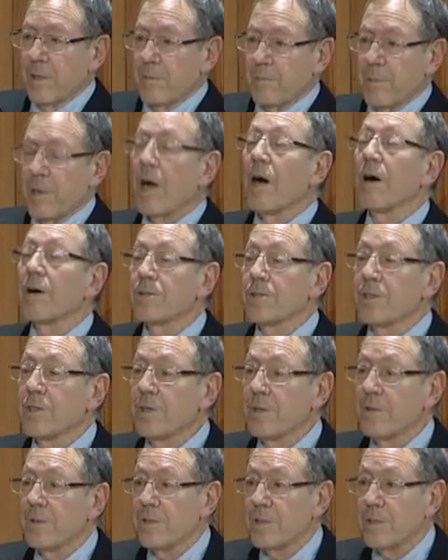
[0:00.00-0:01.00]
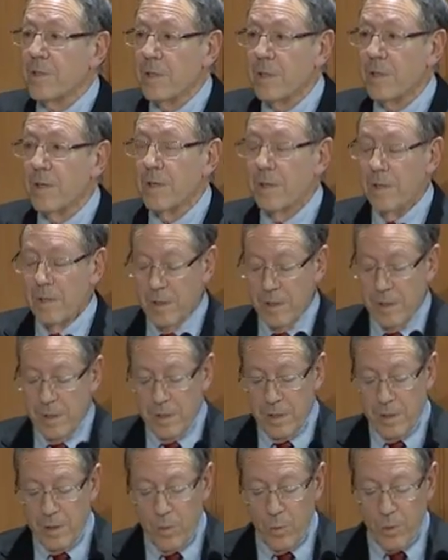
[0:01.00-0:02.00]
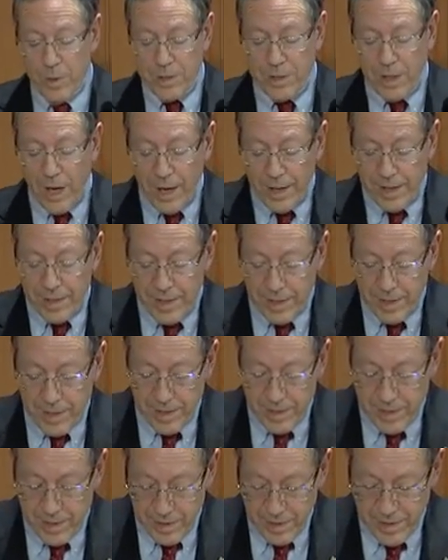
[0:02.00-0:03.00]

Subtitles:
but all Jews were targeted